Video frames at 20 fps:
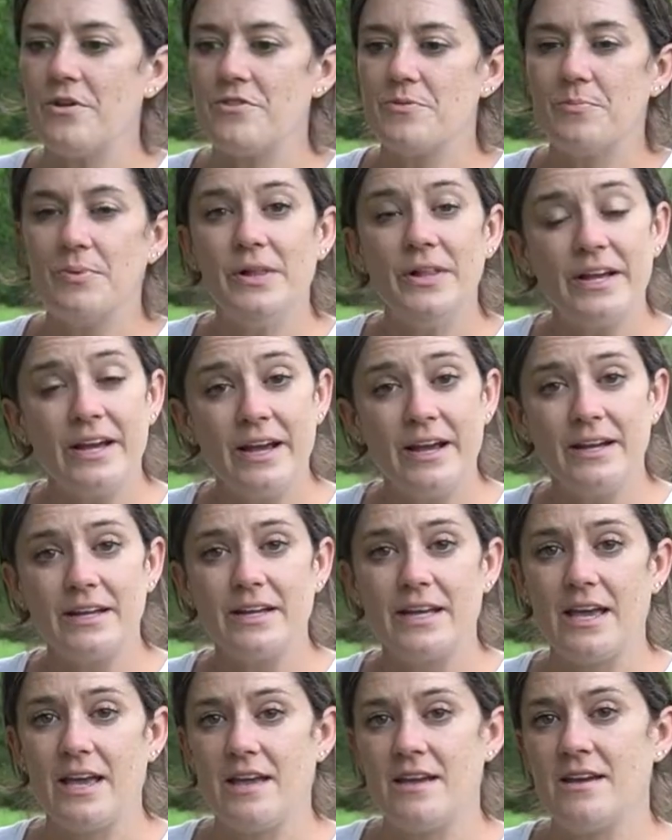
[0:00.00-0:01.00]
the plant
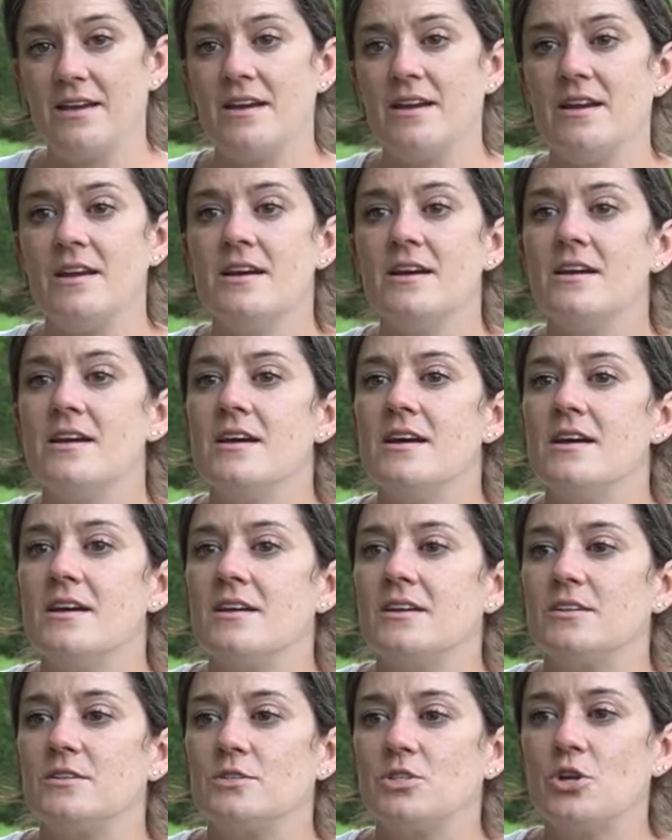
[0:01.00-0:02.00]
can
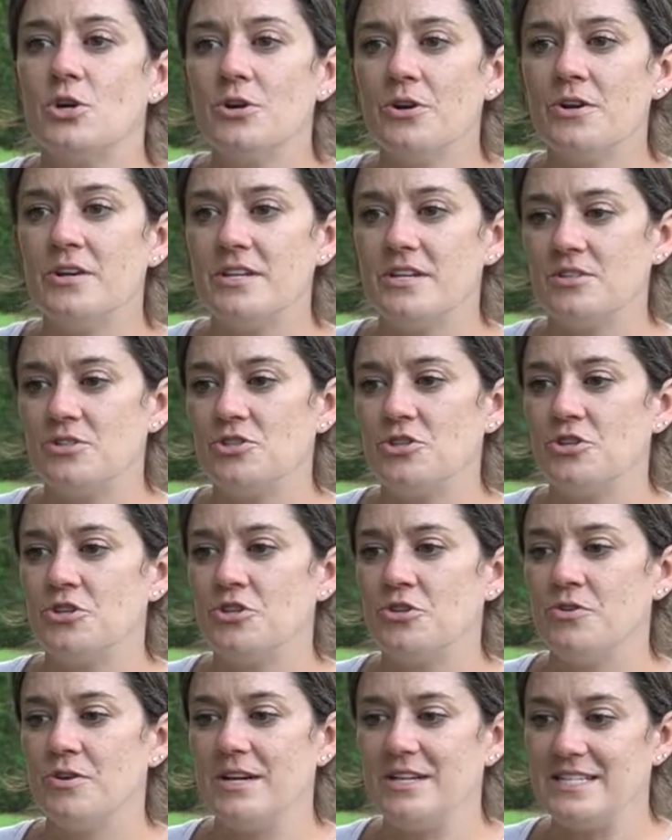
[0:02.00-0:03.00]
turn
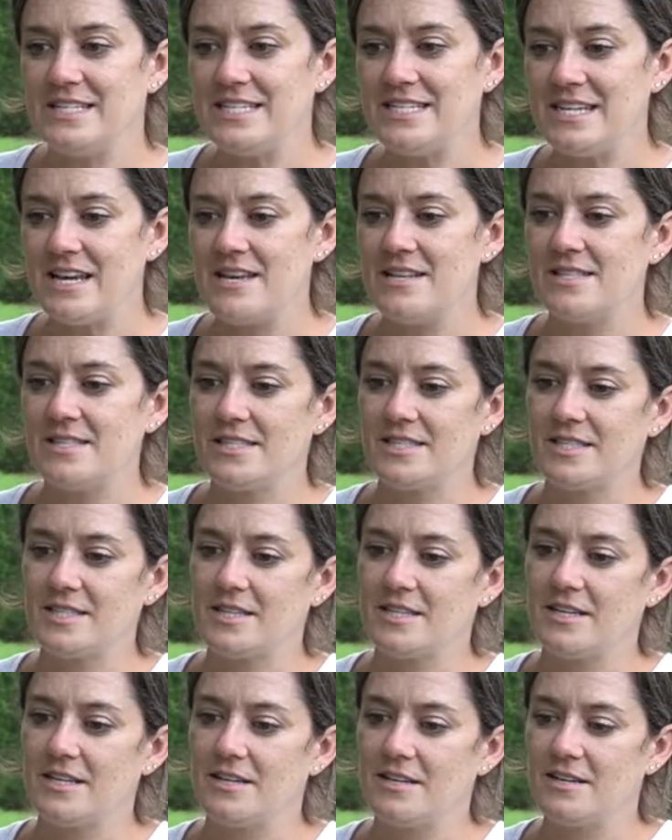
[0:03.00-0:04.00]
into a
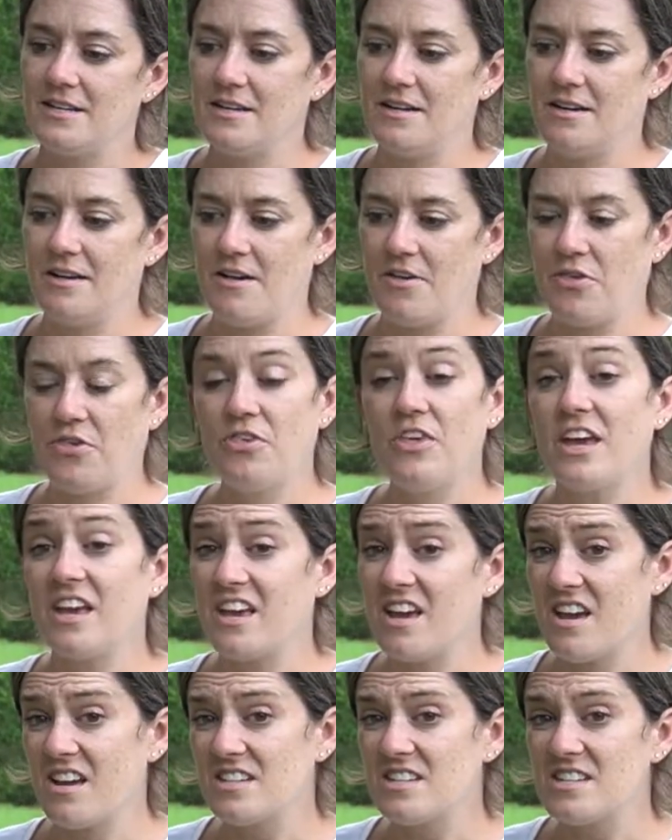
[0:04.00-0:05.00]
dense
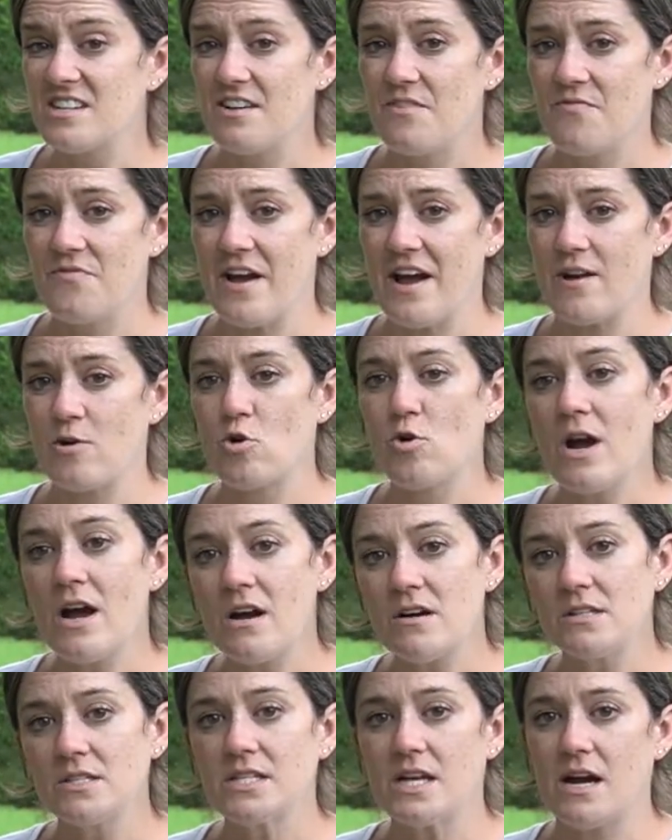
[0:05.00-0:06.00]
thicket that
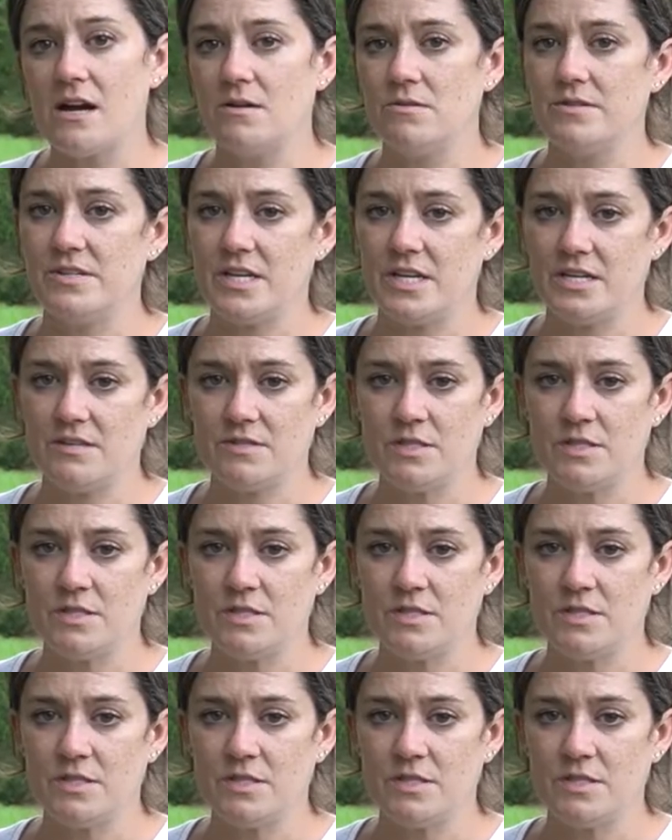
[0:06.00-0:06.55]
crowds out native